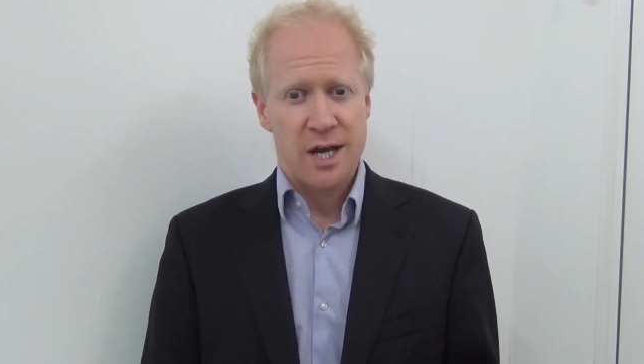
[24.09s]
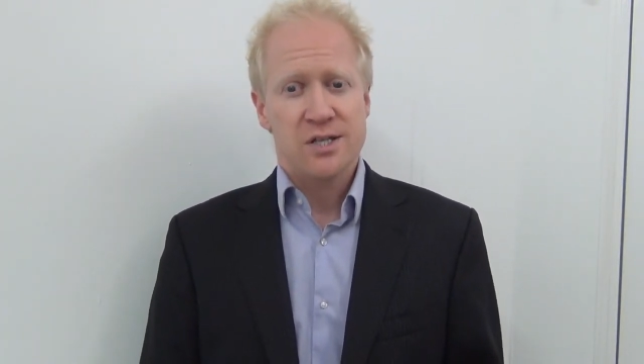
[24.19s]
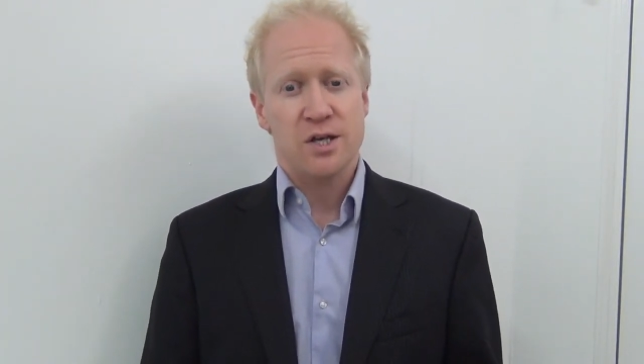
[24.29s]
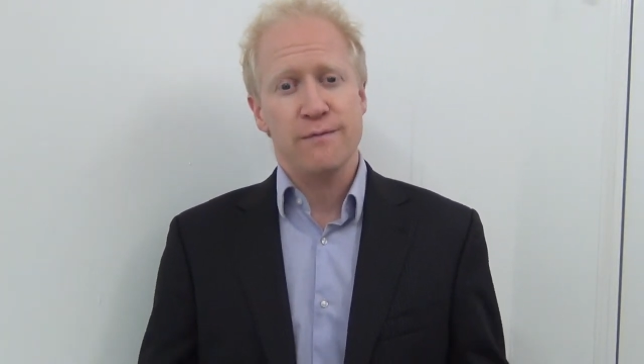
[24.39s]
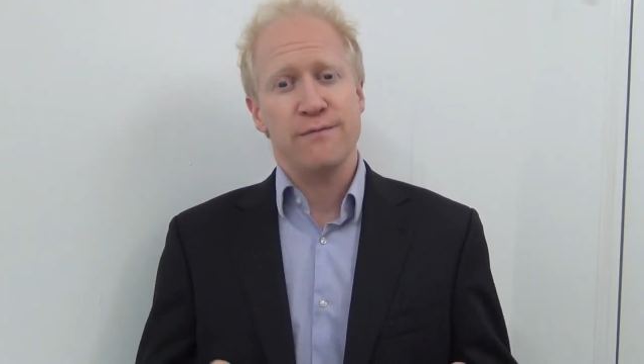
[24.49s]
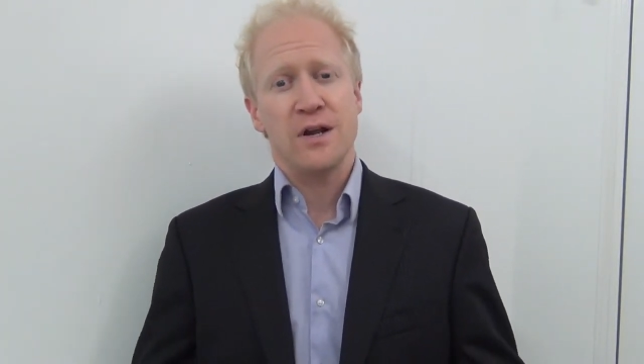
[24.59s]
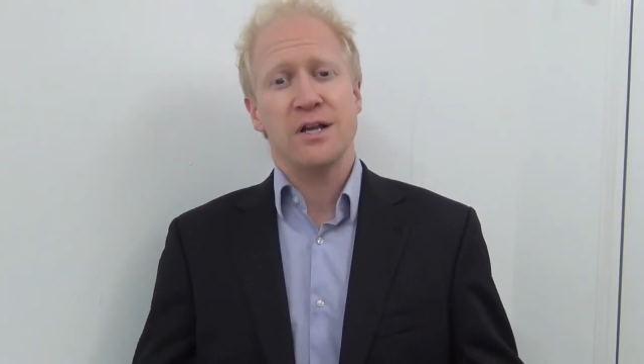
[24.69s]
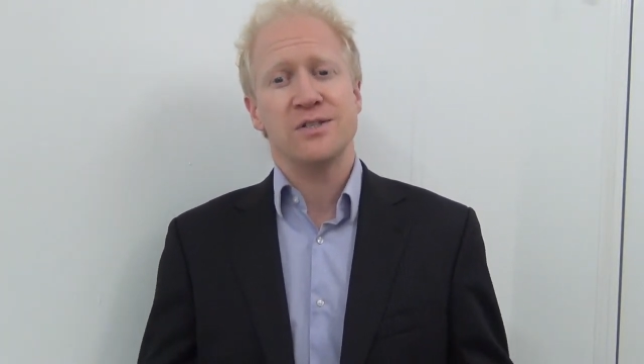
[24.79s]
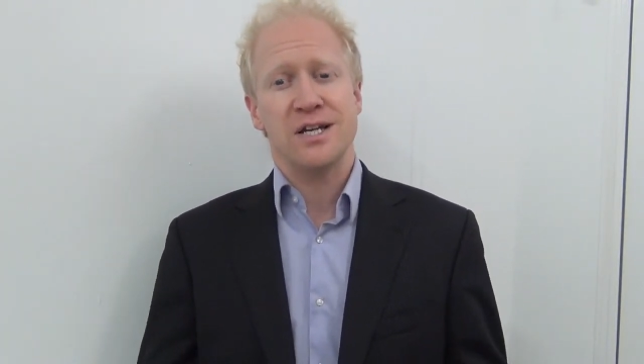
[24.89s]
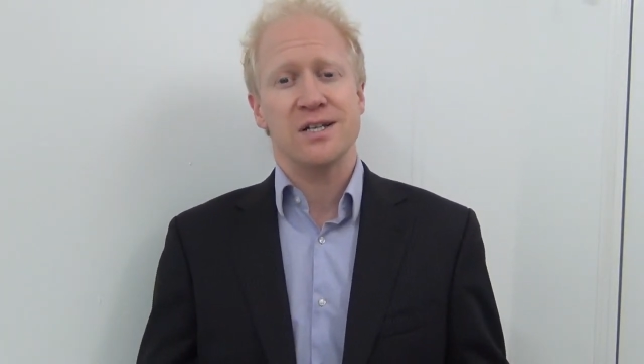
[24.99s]
So fill
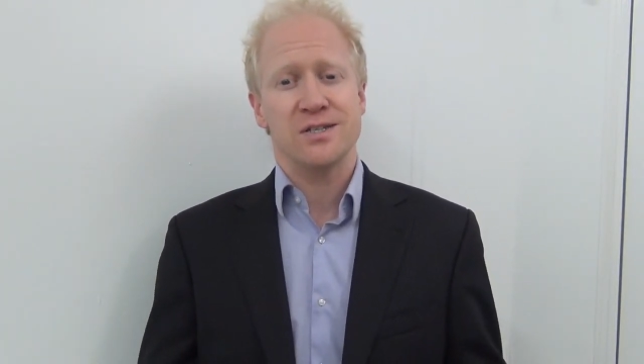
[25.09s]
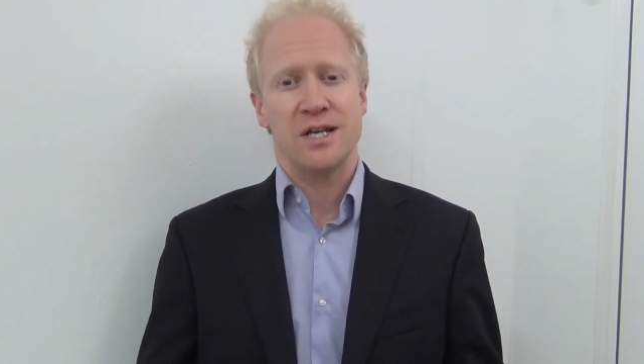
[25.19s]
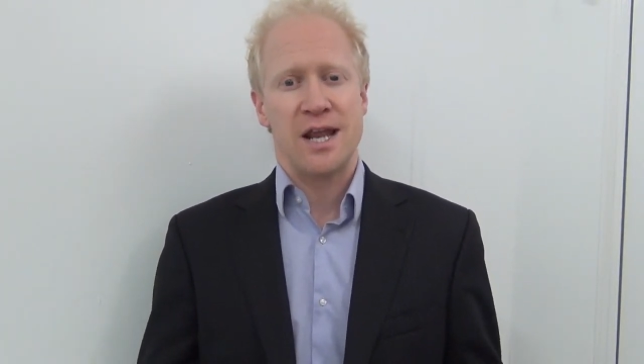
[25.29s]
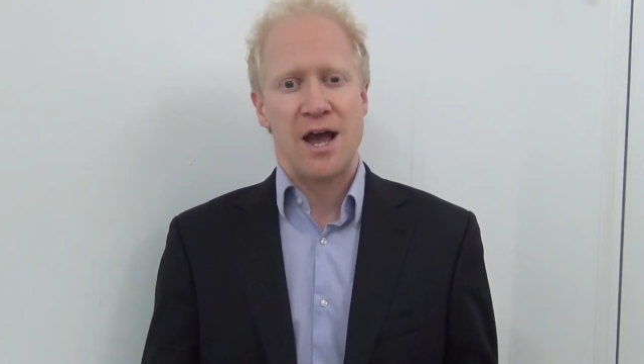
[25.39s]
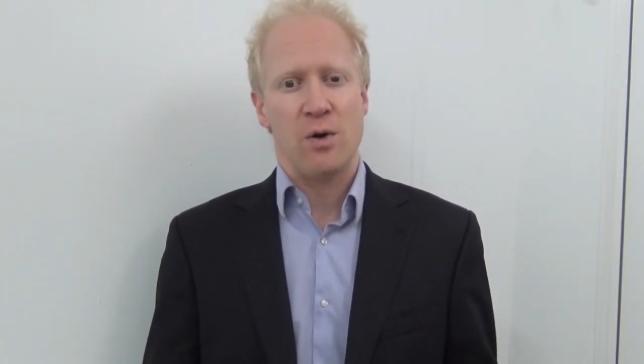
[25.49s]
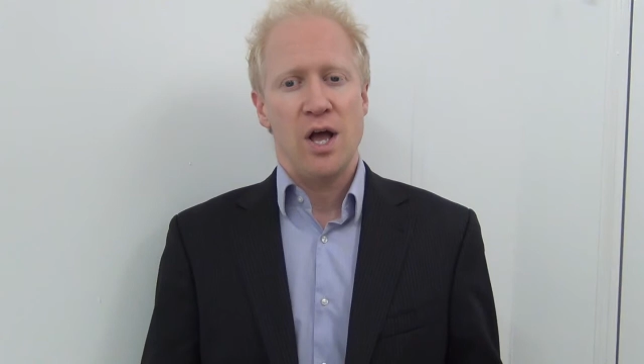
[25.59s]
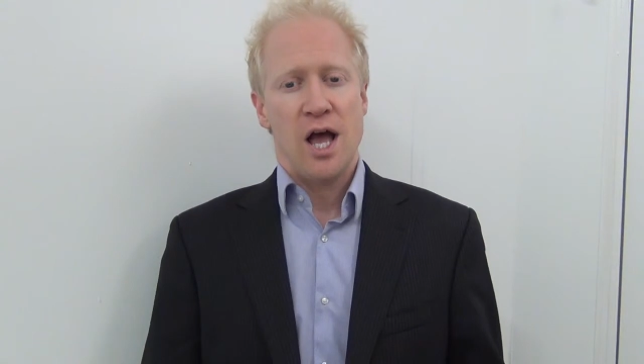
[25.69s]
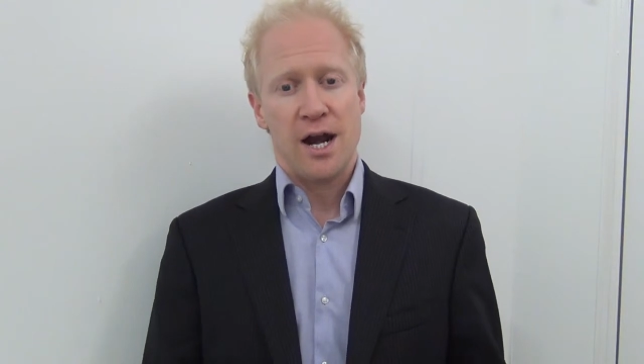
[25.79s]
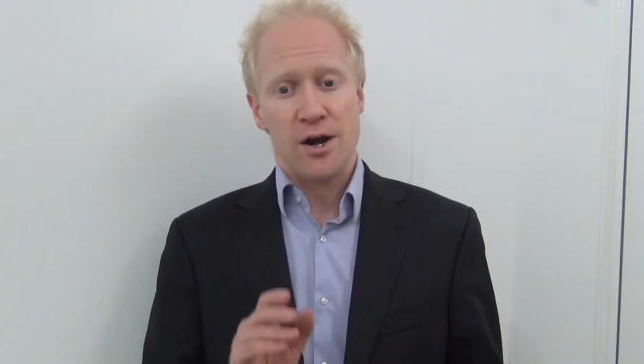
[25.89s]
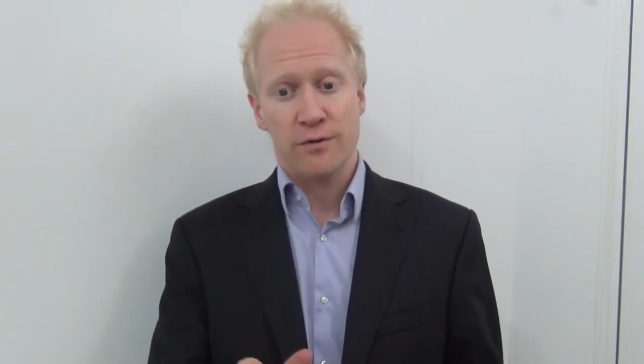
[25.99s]
your details in now and
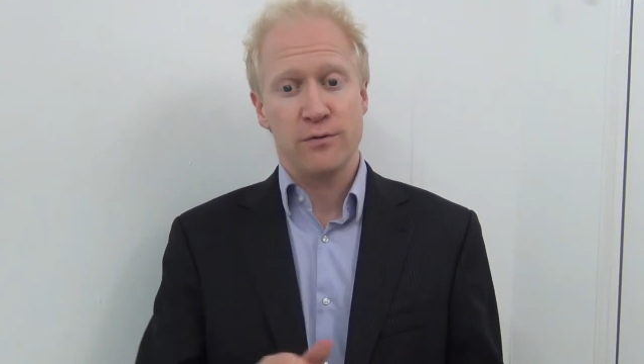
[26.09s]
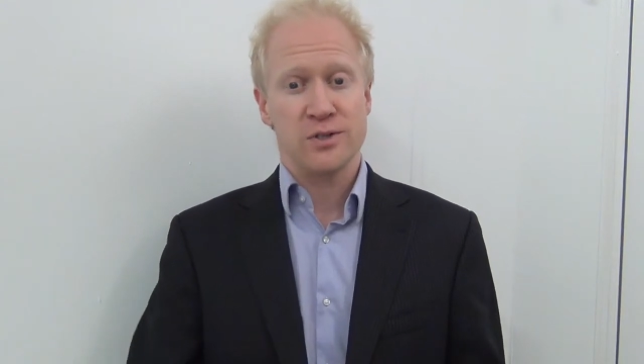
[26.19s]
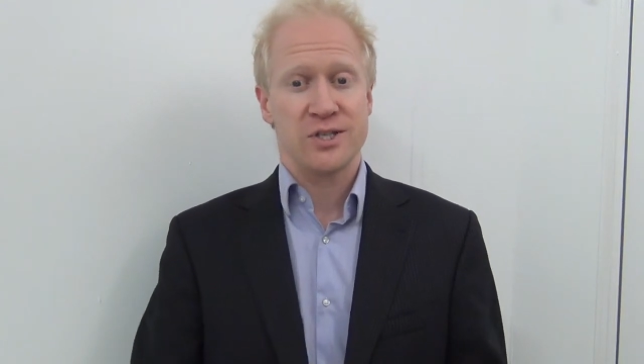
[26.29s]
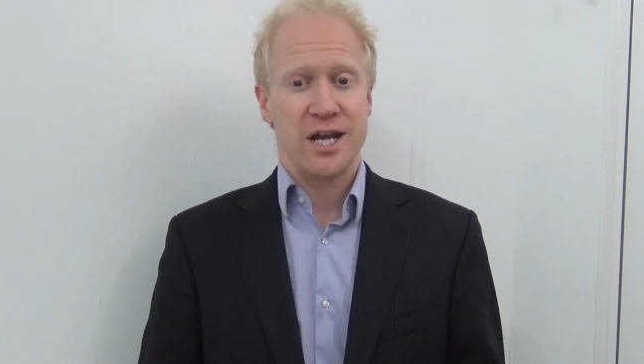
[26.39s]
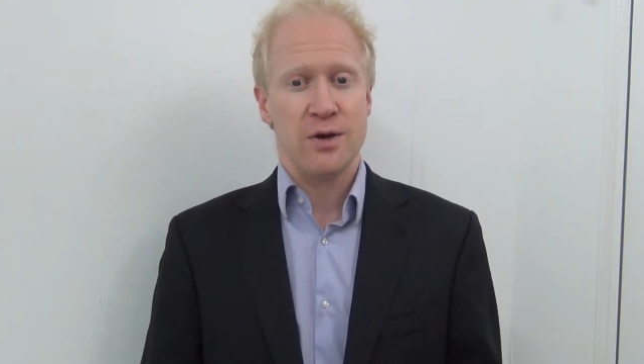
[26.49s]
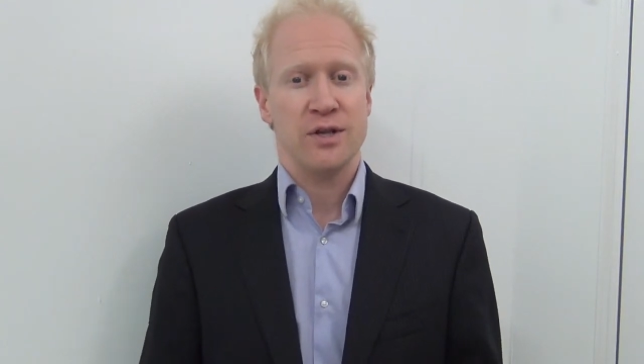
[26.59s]
I look forward to seeing you